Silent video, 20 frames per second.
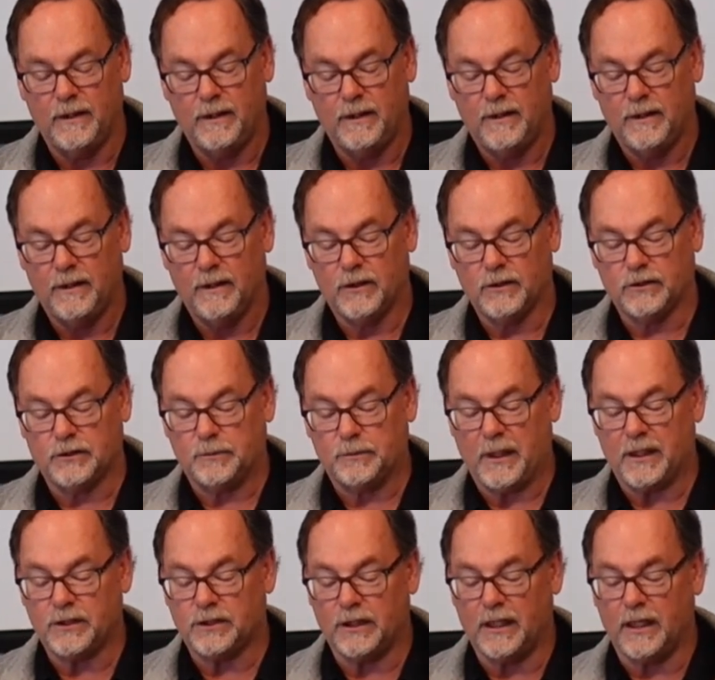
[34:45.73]

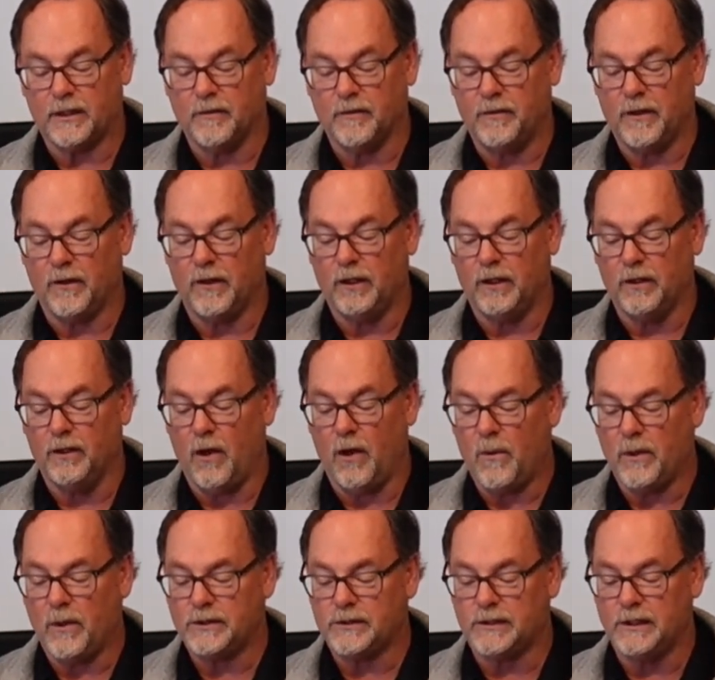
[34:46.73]
especially at the very
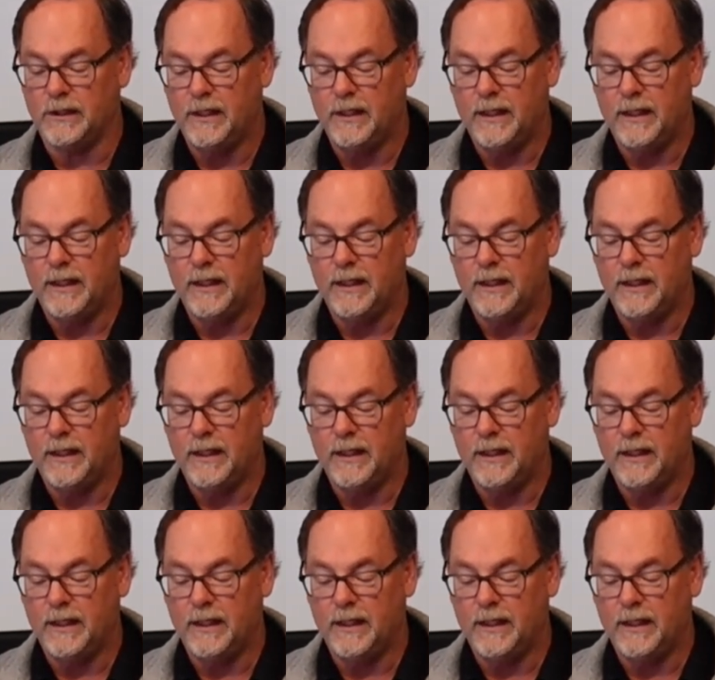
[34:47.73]
lowest